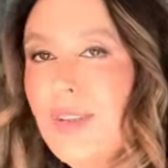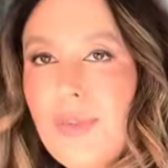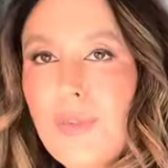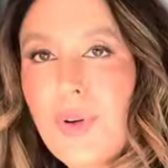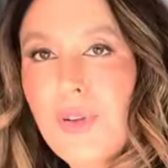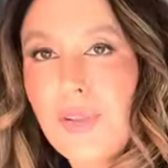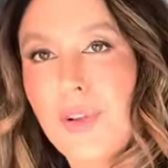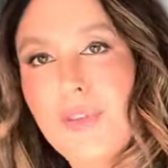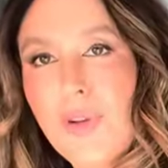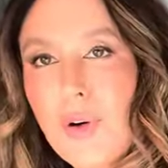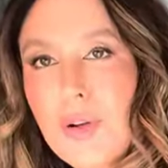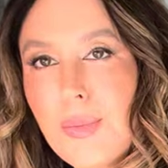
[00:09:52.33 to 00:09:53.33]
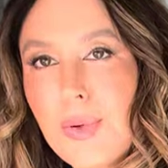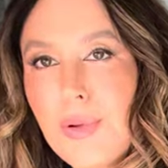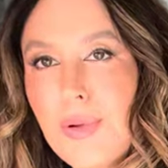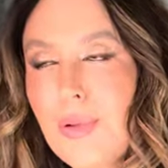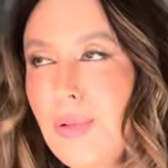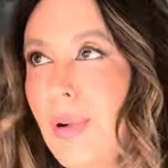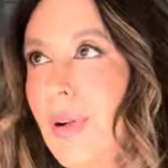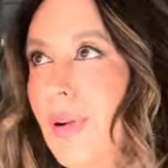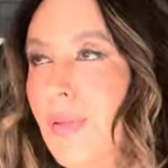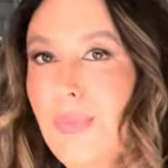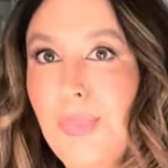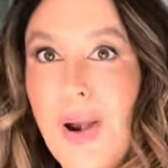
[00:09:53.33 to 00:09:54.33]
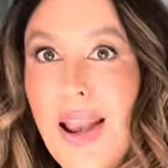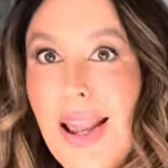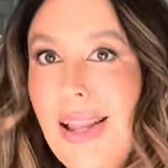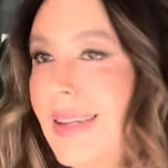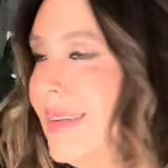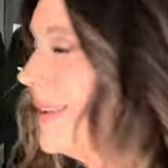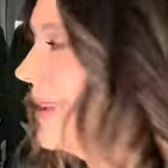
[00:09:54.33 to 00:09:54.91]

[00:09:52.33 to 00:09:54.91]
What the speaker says: of more of an affordable brand.